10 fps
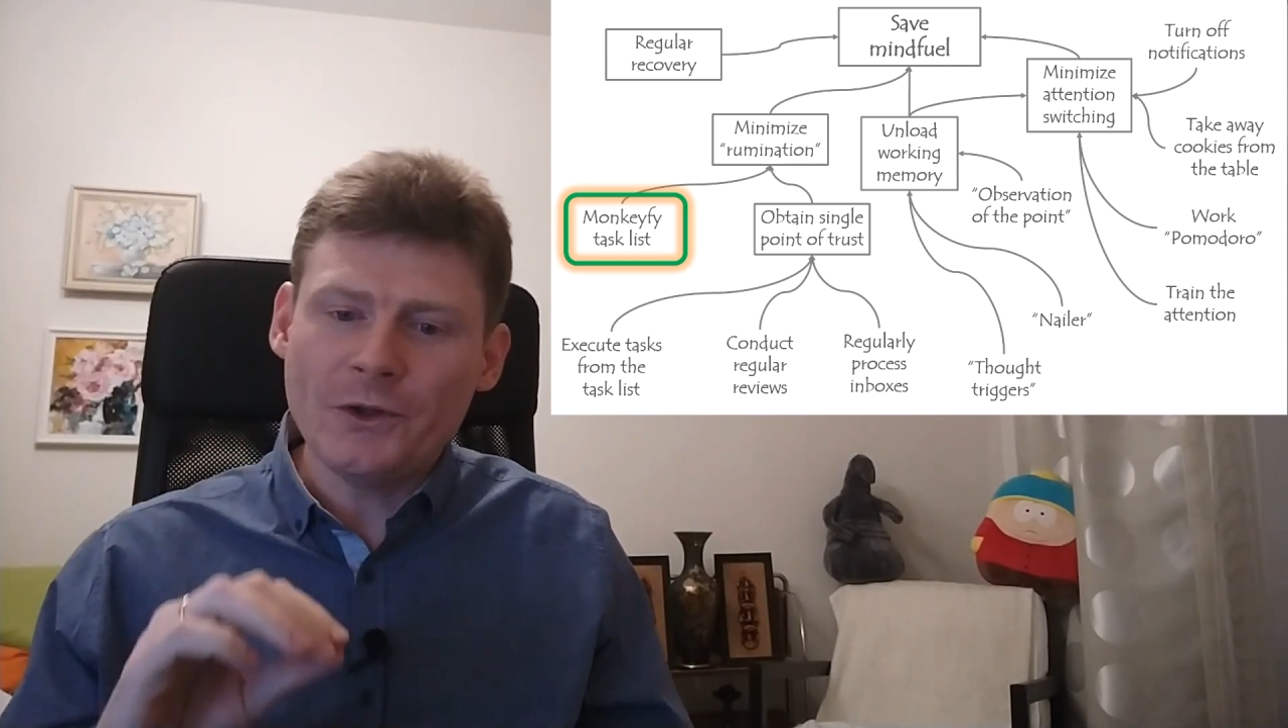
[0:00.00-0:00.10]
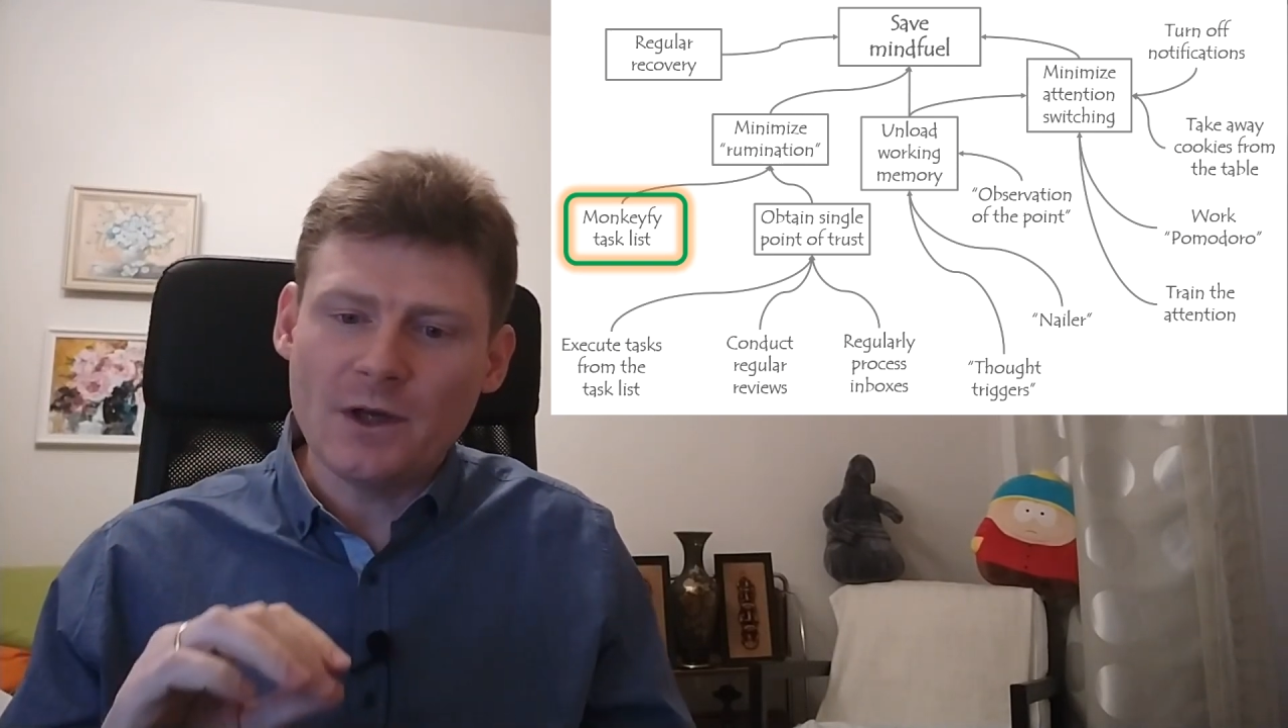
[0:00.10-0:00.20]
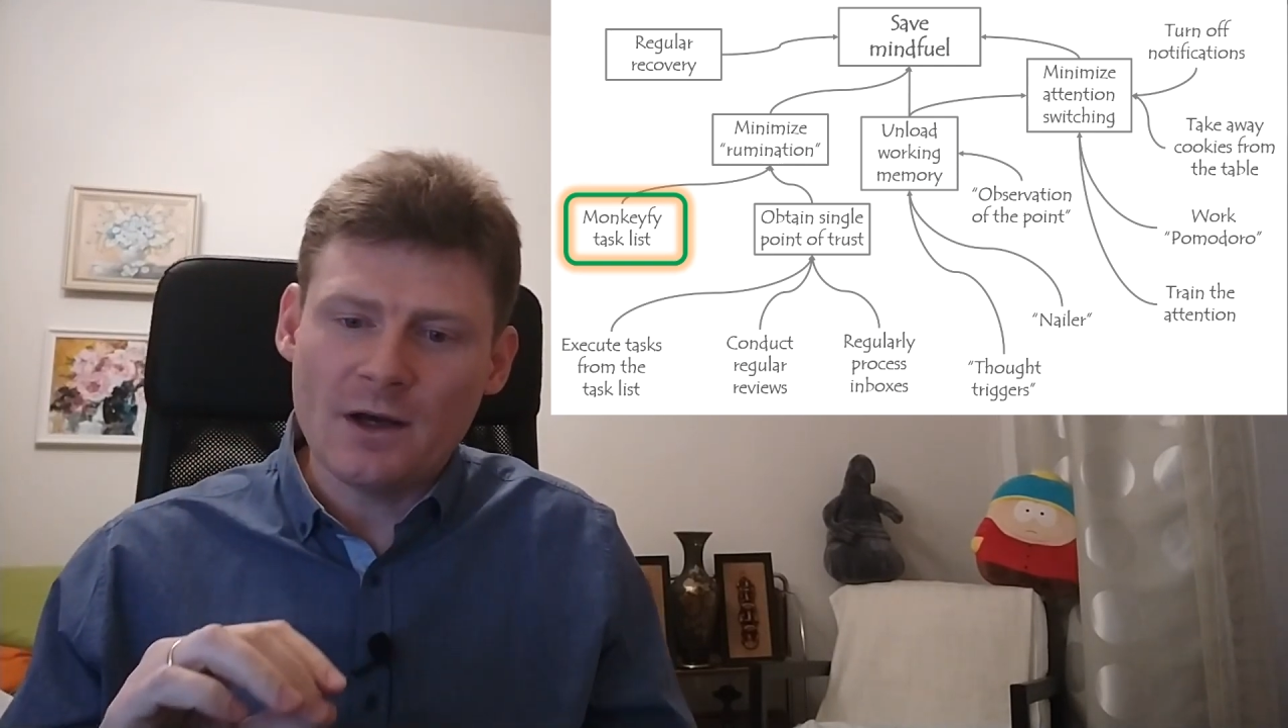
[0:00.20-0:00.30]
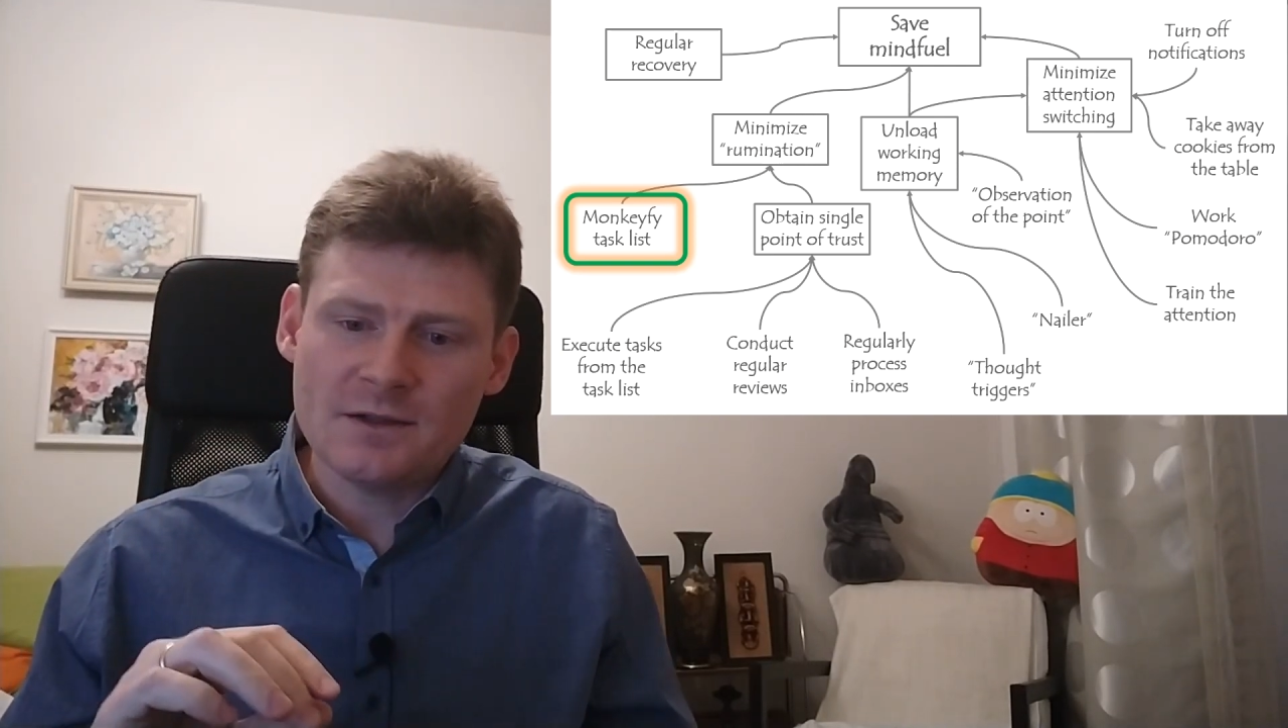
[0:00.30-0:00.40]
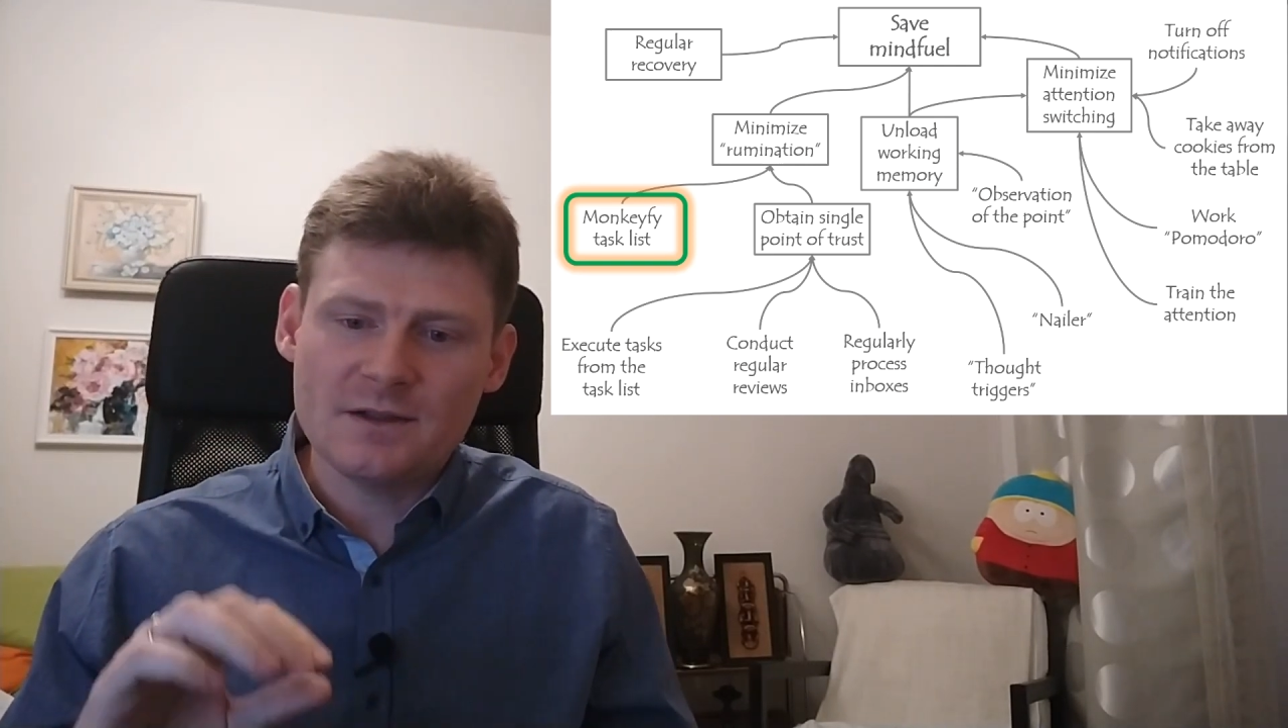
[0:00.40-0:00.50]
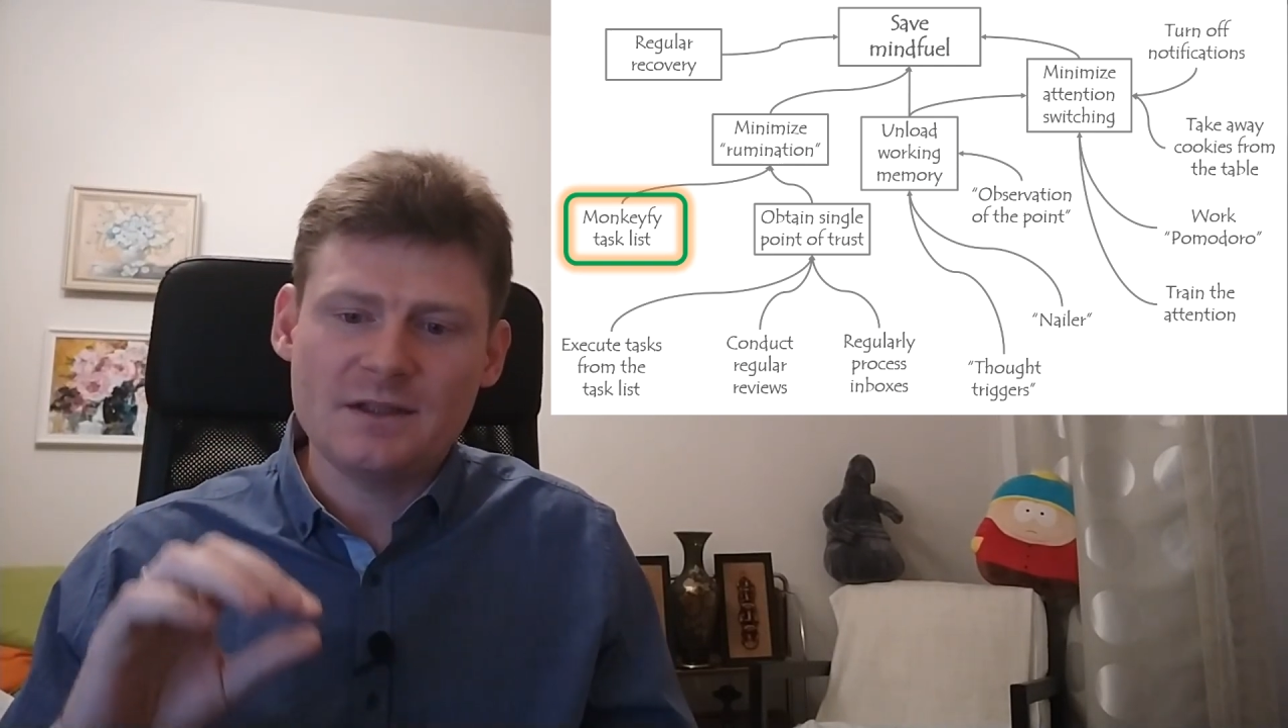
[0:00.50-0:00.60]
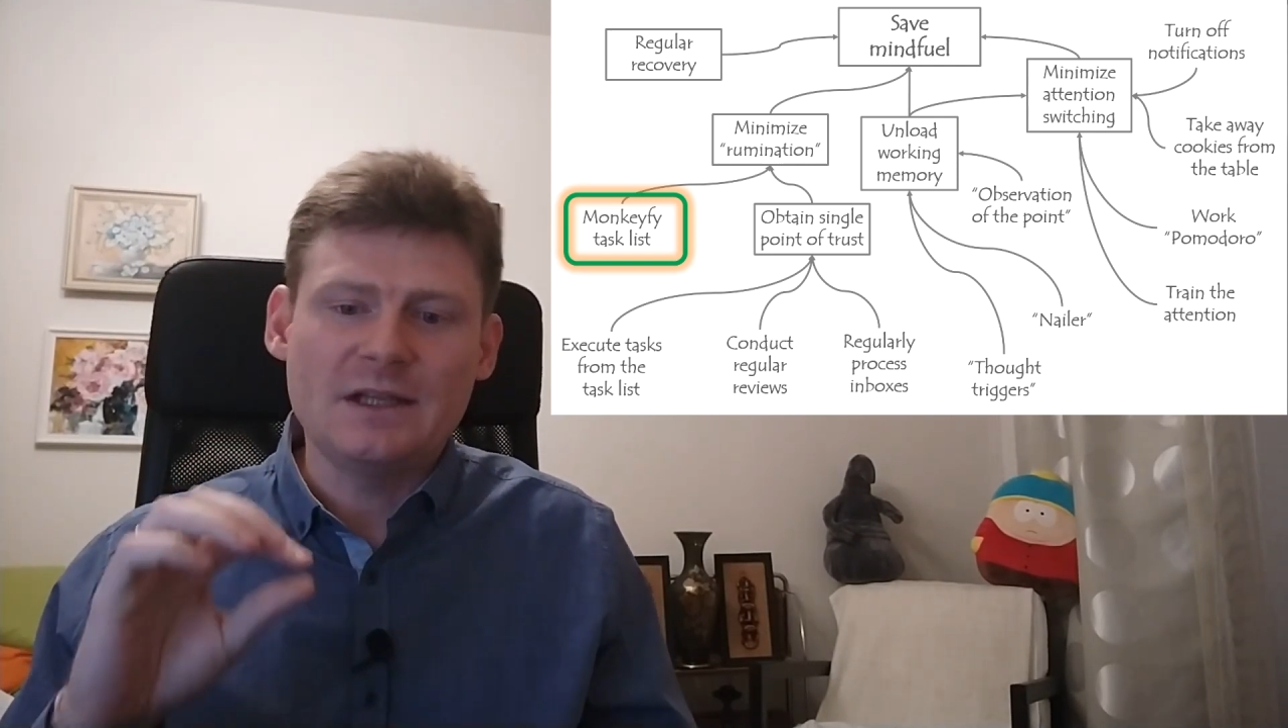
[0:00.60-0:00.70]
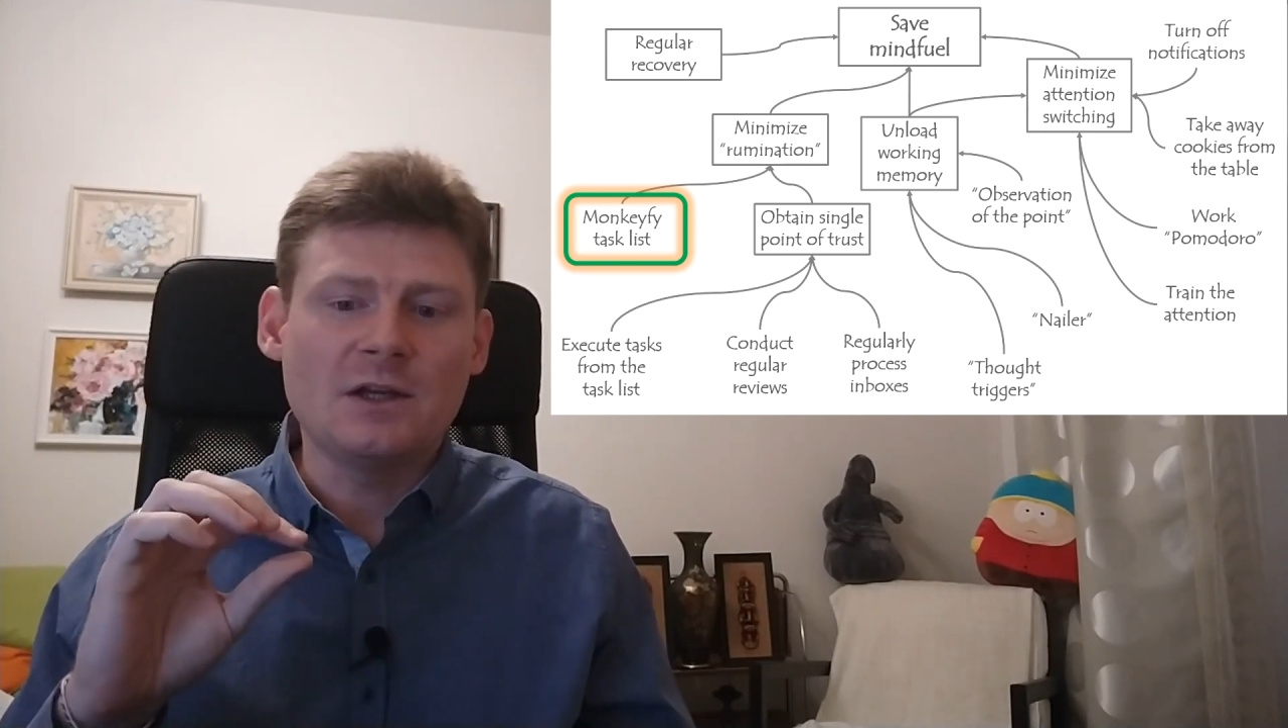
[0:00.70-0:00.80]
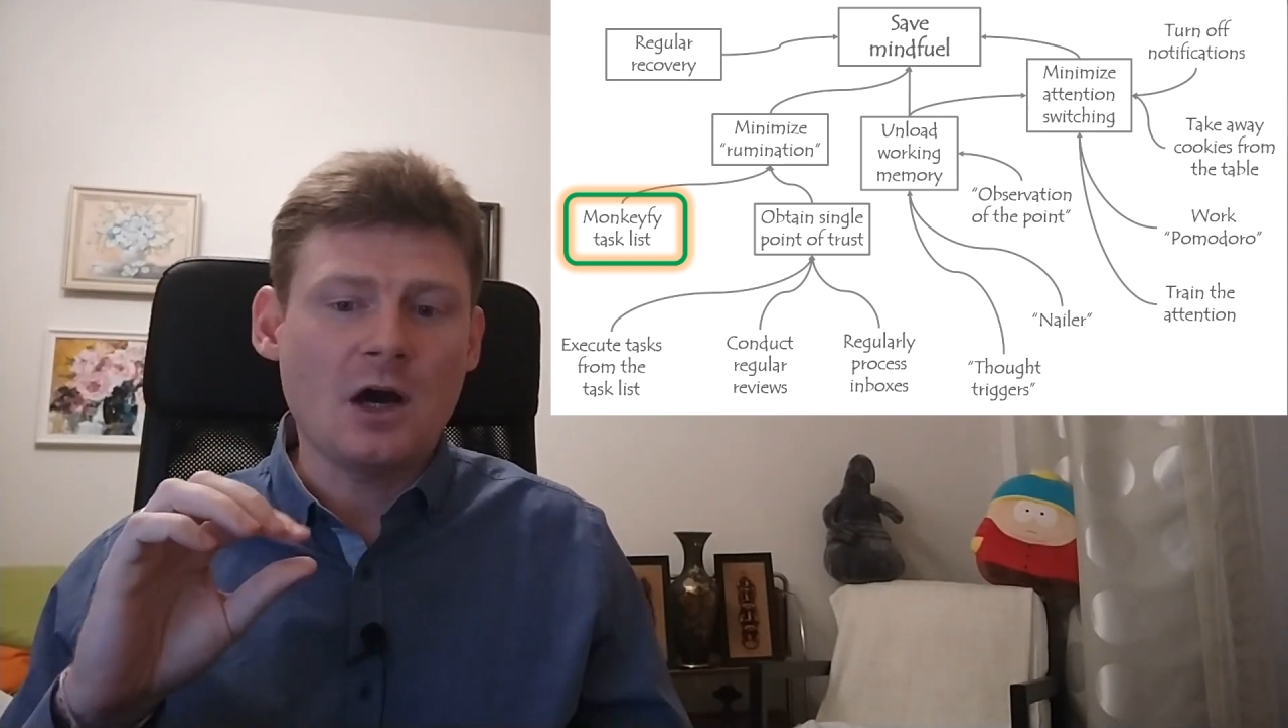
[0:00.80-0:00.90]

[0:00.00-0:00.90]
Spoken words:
tasks in